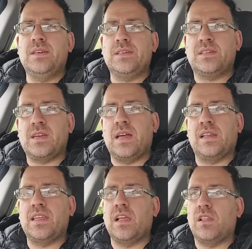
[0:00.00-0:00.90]

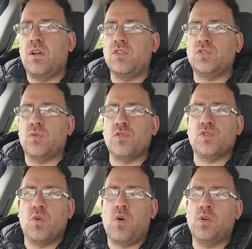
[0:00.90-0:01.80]
Sadly, long story
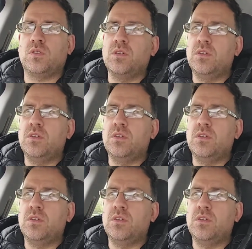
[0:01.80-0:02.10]
short,